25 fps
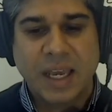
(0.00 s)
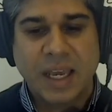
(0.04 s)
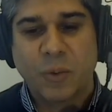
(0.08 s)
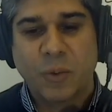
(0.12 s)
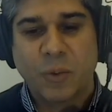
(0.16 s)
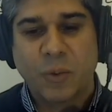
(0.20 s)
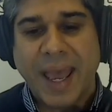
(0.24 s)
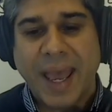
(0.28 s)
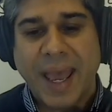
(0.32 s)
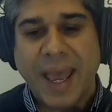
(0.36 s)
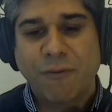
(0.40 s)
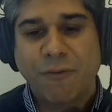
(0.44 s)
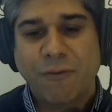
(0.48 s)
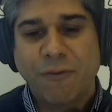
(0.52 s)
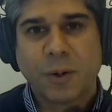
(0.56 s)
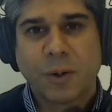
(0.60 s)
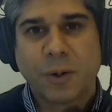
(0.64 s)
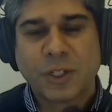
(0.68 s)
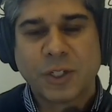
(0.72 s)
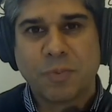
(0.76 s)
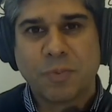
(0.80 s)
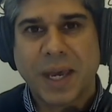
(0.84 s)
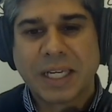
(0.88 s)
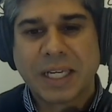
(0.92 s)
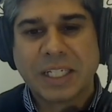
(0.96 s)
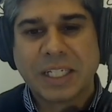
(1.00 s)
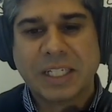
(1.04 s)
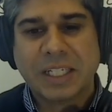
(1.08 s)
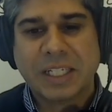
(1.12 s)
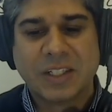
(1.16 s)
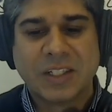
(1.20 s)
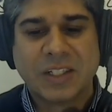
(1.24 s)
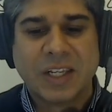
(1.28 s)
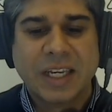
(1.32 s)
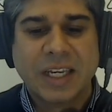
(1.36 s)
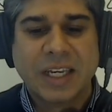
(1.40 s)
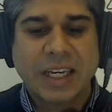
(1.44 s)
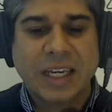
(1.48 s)
We have from their
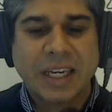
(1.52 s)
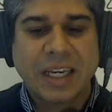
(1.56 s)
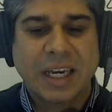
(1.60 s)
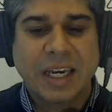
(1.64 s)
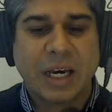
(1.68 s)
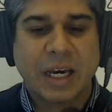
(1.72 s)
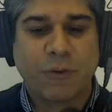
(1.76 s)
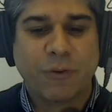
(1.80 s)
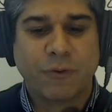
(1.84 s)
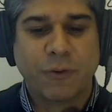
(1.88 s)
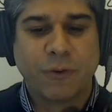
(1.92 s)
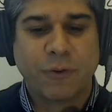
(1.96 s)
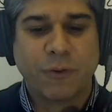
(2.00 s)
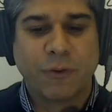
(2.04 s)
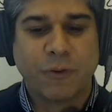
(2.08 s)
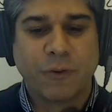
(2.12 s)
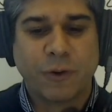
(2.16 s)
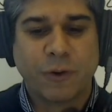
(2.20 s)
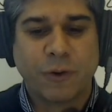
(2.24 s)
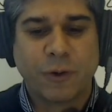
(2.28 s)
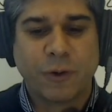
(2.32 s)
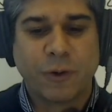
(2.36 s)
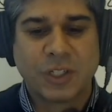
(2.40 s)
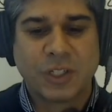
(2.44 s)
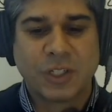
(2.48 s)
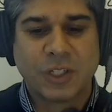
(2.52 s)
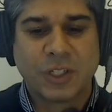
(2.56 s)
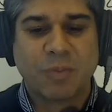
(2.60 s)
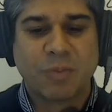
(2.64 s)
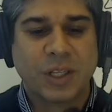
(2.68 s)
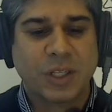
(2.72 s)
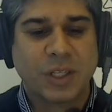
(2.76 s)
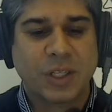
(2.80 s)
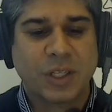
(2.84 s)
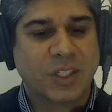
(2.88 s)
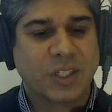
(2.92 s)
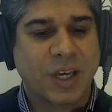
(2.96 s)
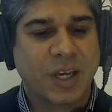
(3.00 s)
prospectus the first 6
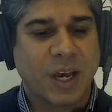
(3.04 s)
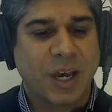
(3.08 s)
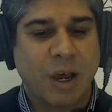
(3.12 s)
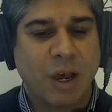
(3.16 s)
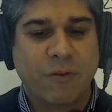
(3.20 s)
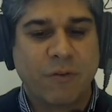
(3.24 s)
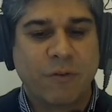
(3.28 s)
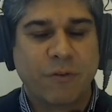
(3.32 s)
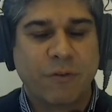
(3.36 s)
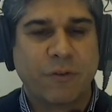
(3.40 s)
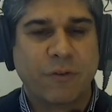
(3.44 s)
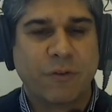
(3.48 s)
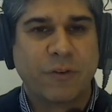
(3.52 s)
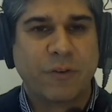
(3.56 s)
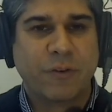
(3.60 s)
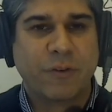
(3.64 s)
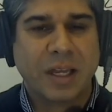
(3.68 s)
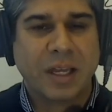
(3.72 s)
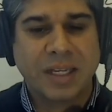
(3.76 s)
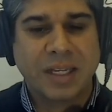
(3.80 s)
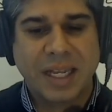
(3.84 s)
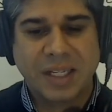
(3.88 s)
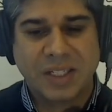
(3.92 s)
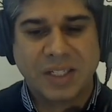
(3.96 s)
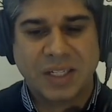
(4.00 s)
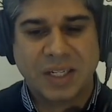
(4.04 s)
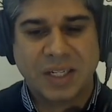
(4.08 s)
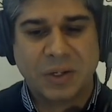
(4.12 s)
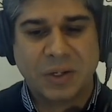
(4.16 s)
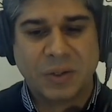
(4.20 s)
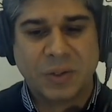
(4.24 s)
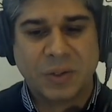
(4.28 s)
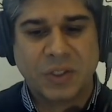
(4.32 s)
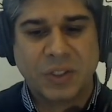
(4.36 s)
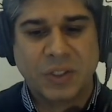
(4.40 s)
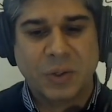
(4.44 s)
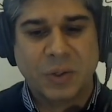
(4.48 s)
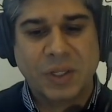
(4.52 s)
months of
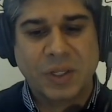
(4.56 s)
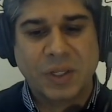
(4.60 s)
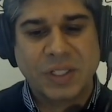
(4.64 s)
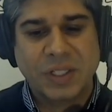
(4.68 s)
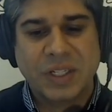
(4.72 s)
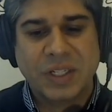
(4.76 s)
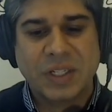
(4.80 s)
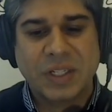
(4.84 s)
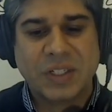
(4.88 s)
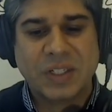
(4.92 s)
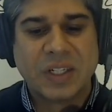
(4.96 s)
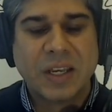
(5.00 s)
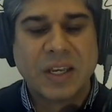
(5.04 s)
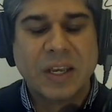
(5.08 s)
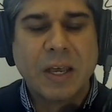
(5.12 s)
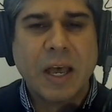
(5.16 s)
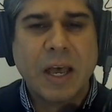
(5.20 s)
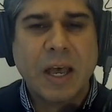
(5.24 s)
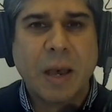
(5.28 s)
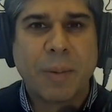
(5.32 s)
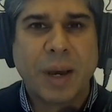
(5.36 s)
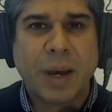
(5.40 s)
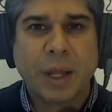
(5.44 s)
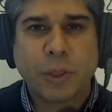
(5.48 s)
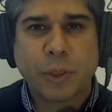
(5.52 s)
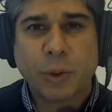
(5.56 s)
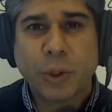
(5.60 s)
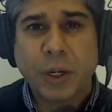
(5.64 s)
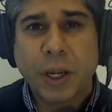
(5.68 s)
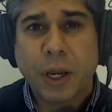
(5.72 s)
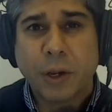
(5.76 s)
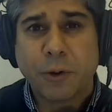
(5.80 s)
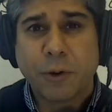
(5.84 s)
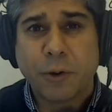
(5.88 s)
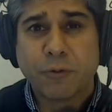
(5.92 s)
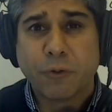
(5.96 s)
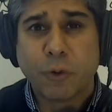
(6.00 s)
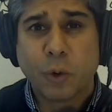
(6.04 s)
net sales. So this is
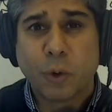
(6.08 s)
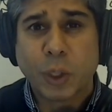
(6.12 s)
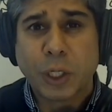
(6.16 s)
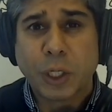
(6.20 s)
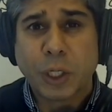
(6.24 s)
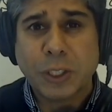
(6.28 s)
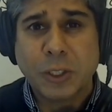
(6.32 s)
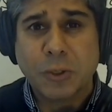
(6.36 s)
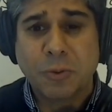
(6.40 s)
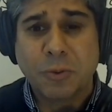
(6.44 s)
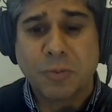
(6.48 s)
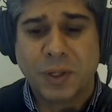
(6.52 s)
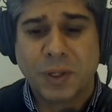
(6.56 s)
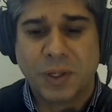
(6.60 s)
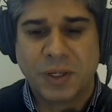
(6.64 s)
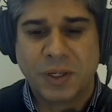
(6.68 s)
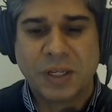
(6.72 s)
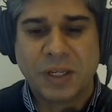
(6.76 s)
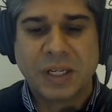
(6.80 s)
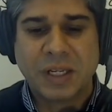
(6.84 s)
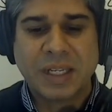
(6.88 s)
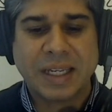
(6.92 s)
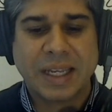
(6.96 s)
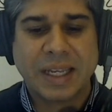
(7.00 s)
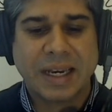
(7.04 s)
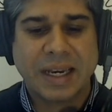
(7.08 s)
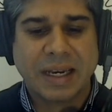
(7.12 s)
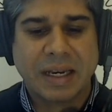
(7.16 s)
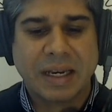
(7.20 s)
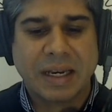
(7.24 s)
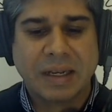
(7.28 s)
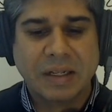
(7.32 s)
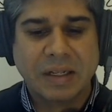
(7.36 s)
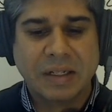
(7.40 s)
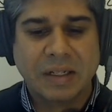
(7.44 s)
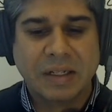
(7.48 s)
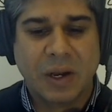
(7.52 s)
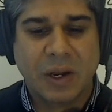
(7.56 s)
about $342 million
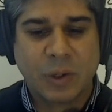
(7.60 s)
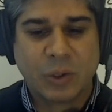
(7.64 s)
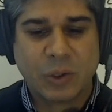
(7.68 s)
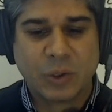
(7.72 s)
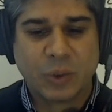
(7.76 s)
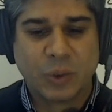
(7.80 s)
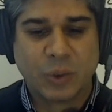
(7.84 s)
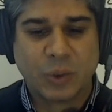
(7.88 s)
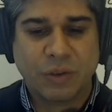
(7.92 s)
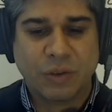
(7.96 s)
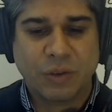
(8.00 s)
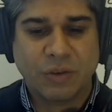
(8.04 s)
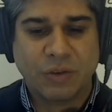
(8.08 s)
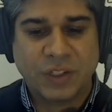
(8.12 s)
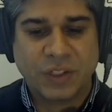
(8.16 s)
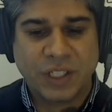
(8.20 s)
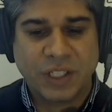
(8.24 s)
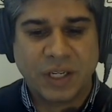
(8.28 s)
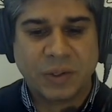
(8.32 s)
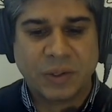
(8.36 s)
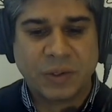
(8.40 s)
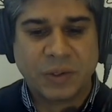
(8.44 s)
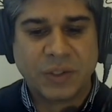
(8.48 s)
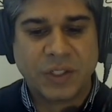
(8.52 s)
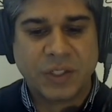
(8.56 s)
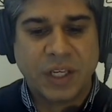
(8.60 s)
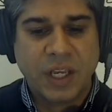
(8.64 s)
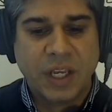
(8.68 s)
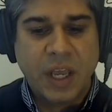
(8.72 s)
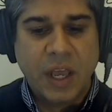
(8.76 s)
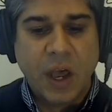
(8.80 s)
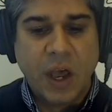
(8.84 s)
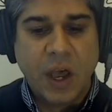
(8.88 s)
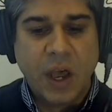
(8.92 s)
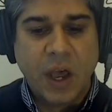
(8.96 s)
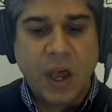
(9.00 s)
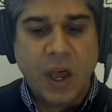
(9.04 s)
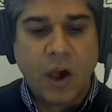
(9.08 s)
worth of
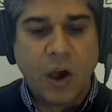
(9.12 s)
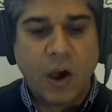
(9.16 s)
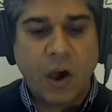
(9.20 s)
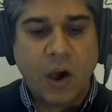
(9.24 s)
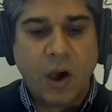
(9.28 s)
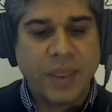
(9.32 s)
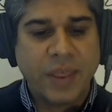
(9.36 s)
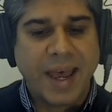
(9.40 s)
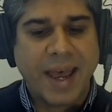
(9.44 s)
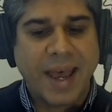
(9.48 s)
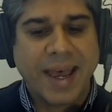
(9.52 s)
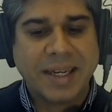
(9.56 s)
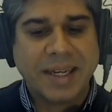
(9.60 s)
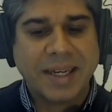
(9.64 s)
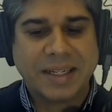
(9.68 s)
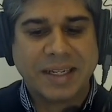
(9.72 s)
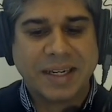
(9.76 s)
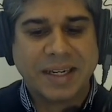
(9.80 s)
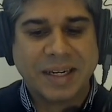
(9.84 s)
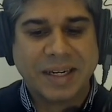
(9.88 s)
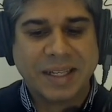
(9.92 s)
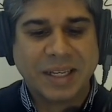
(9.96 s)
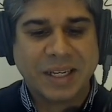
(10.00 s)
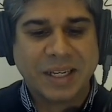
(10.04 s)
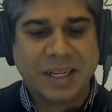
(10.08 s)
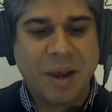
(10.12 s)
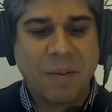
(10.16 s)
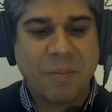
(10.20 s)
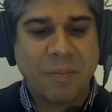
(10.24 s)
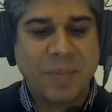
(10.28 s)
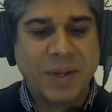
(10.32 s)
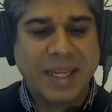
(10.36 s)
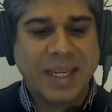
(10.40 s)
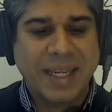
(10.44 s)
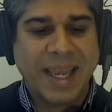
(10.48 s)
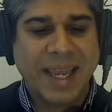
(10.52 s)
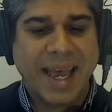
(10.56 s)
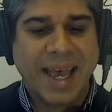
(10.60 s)
sales. On that, the
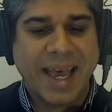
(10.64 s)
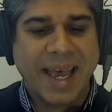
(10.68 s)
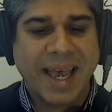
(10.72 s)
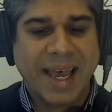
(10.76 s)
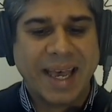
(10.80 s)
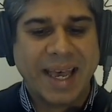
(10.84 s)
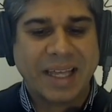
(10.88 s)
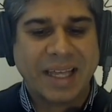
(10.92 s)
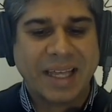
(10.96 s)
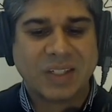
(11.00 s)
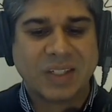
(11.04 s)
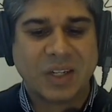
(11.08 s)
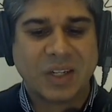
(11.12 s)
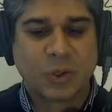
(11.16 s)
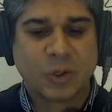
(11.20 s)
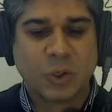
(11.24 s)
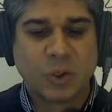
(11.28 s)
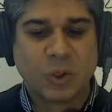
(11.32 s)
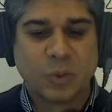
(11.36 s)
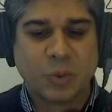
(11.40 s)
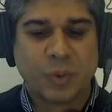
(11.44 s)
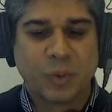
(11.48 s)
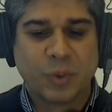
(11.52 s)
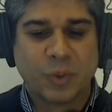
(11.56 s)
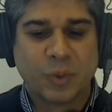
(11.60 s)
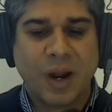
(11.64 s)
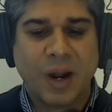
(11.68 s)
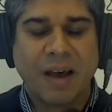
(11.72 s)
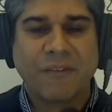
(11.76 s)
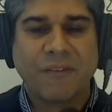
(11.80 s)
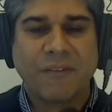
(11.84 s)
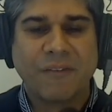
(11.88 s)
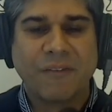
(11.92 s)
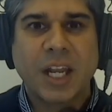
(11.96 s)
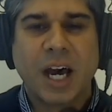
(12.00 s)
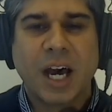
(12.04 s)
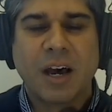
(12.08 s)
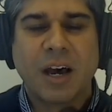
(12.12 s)
company has a gross
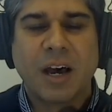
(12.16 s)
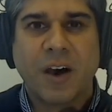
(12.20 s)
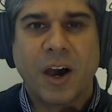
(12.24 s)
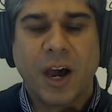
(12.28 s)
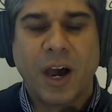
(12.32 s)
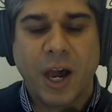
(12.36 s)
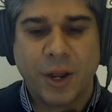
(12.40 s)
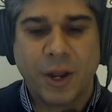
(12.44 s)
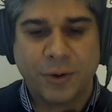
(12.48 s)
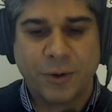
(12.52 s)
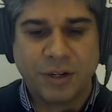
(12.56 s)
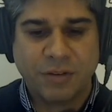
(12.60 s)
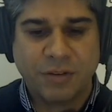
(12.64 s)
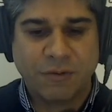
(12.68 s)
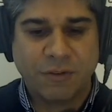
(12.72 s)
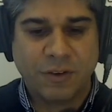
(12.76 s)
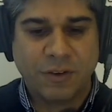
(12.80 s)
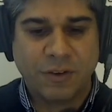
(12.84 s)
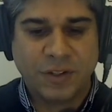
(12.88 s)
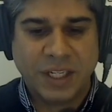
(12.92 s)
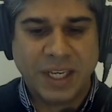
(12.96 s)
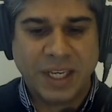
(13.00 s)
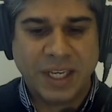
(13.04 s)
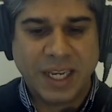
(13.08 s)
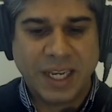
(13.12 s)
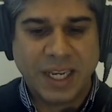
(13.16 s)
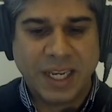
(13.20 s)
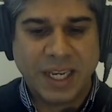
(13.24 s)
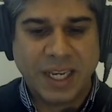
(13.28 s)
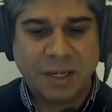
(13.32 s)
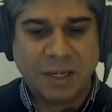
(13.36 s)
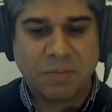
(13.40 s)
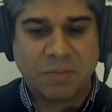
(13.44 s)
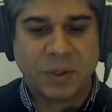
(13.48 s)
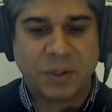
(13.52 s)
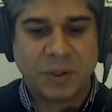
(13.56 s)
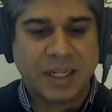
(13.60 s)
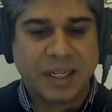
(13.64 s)
profit of
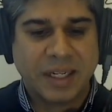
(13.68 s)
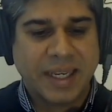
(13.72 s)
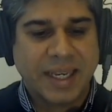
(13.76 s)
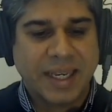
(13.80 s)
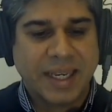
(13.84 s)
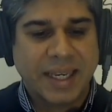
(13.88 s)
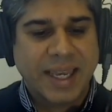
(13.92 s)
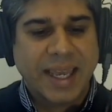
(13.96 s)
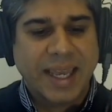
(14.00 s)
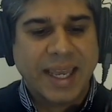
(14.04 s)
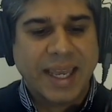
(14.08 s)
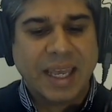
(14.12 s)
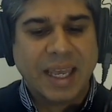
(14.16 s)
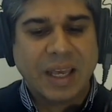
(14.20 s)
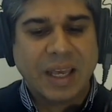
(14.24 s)
$158 million.